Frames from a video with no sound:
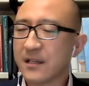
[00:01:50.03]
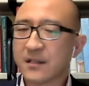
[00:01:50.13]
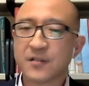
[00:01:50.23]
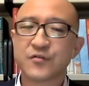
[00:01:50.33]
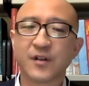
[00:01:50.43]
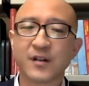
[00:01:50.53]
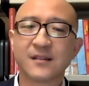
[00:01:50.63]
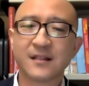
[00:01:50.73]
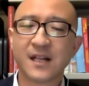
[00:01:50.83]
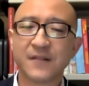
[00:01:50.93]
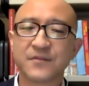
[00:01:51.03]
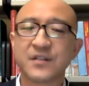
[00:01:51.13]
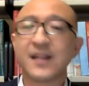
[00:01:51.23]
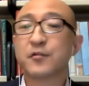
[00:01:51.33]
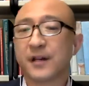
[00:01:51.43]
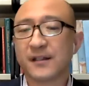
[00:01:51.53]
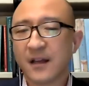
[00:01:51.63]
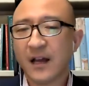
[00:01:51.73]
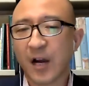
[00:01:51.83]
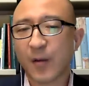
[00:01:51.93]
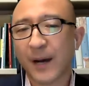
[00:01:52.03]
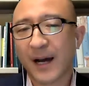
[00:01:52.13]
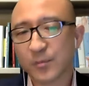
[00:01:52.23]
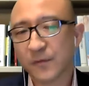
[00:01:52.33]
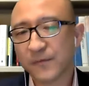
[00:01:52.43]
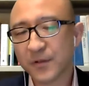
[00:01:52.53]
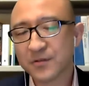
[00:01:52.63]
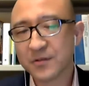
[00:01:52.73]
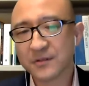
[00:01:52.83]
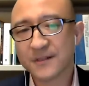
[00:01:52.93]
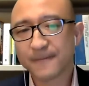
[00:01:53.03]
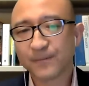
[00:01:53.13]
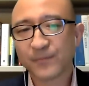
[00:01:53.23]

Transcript: construct and kind of generate our possible futures.